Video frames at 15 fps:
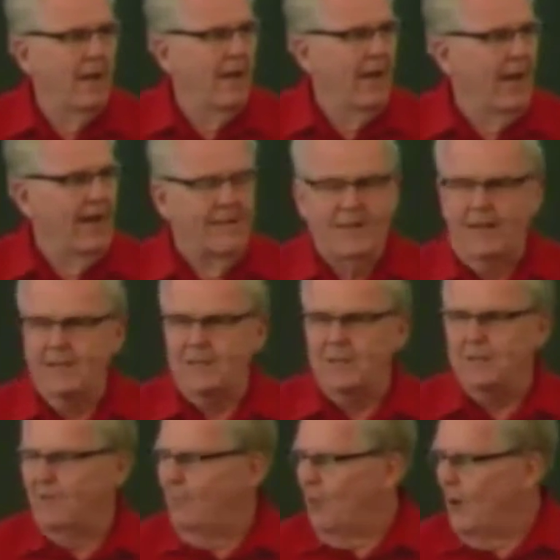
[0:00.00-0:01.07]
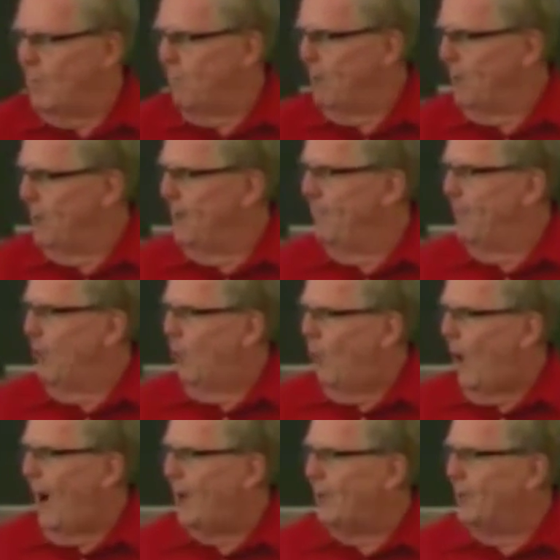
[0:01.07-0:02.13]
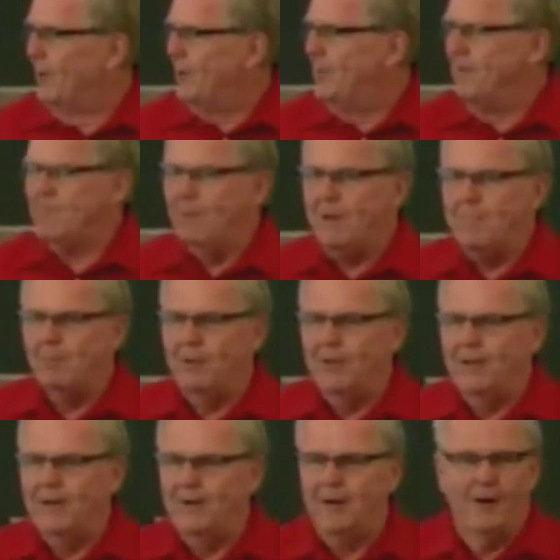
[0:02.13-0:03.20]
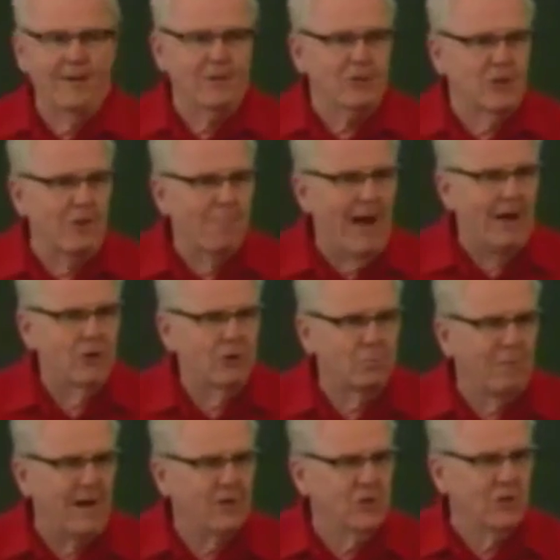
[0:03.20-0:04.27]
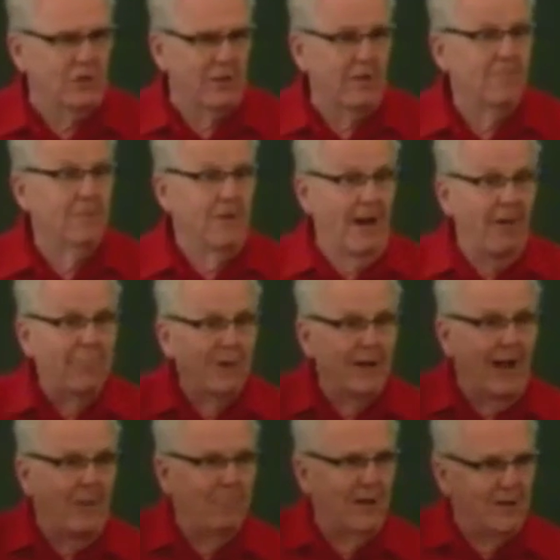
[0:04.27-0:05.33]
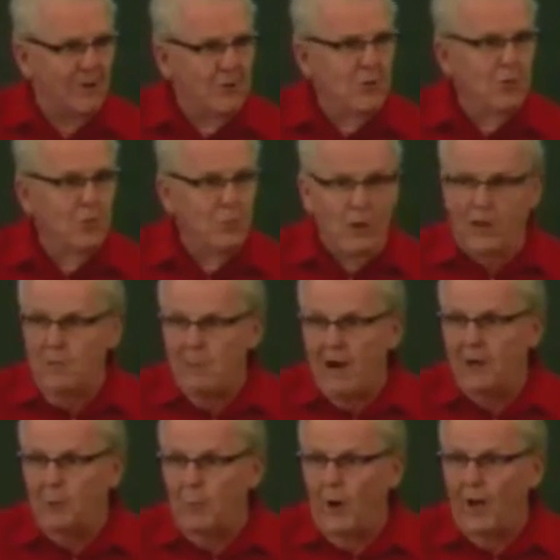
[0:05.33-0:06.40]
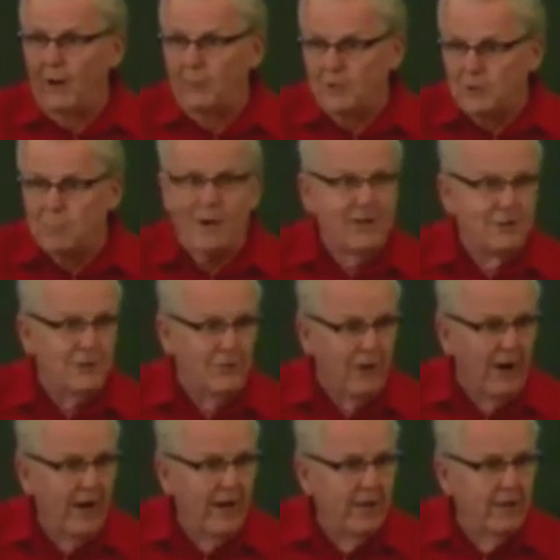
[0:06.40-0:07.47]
It's, it's, as if we believe the water we dip people in are, is somehow special. Everybody, everybody knew Willamina water was special, right?